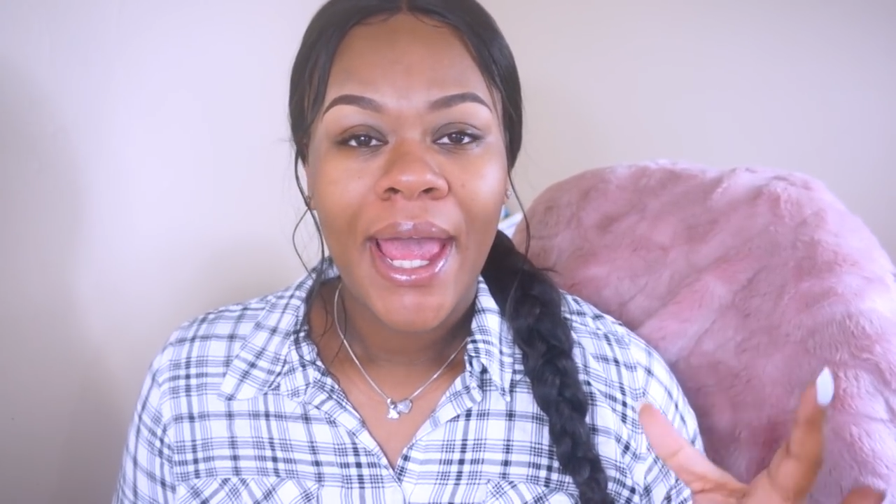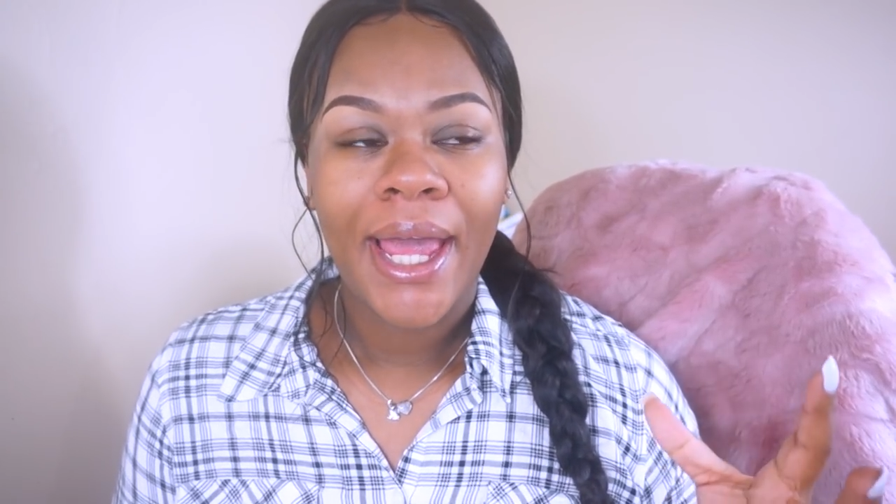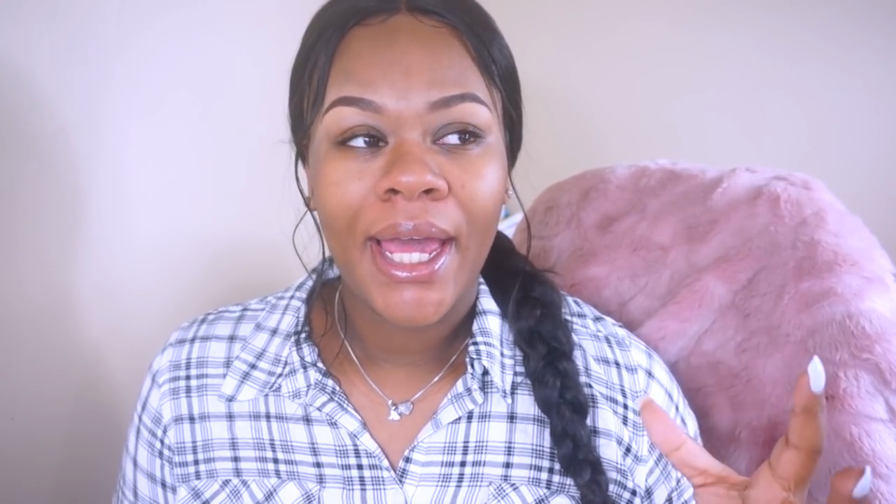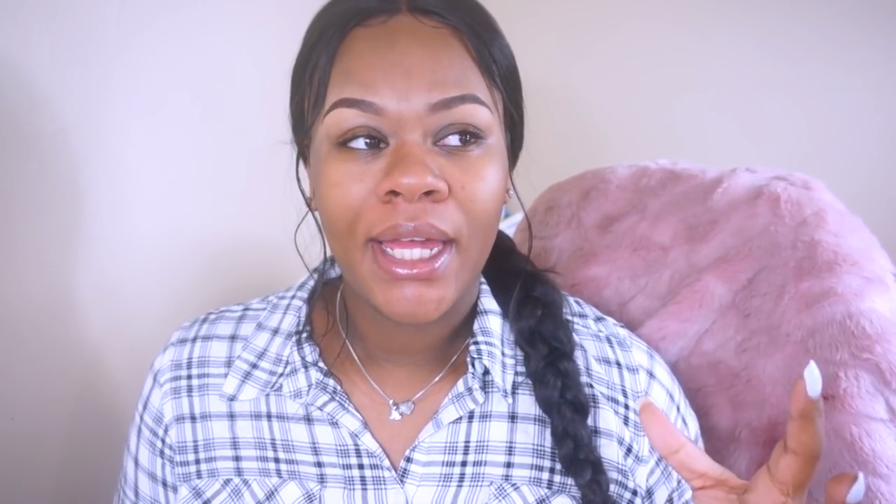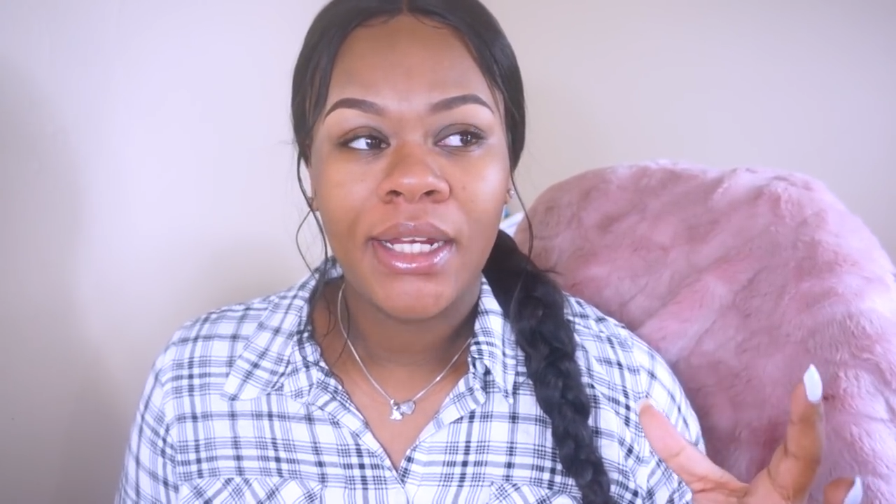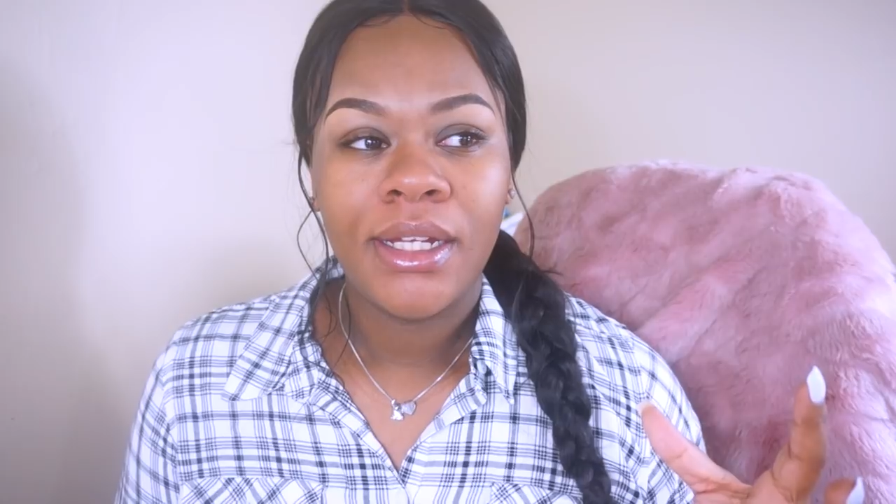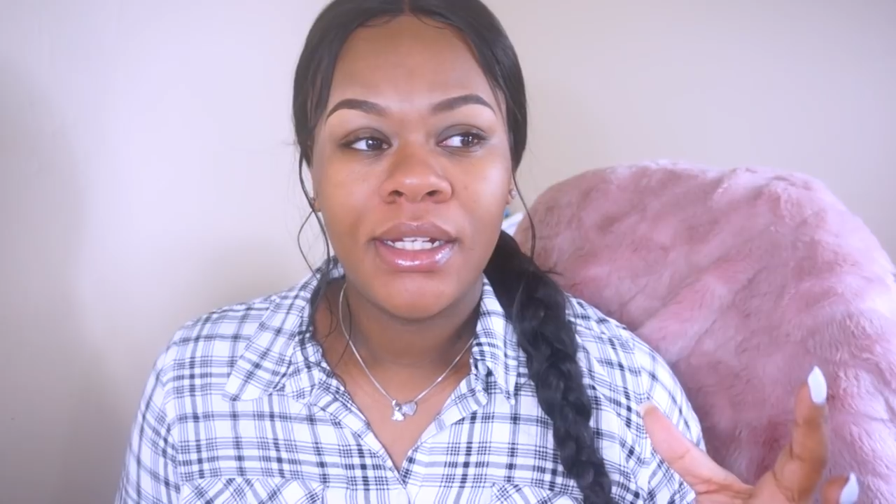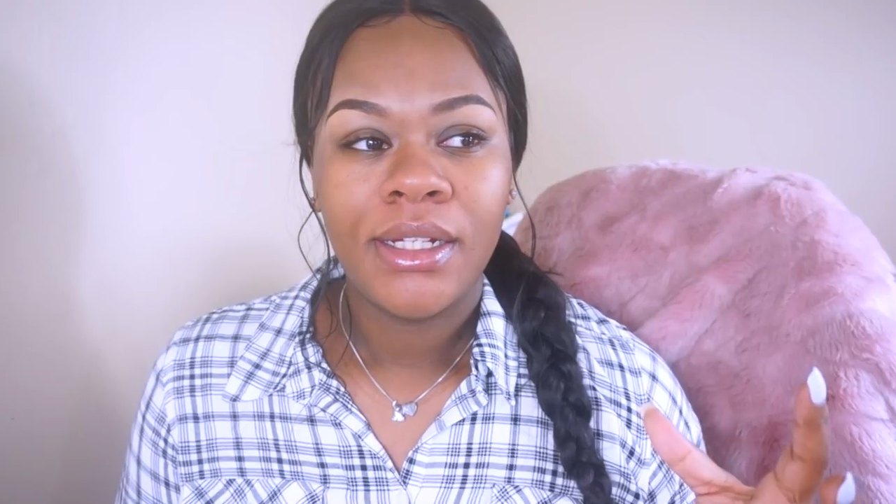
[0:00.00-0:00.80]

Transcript: And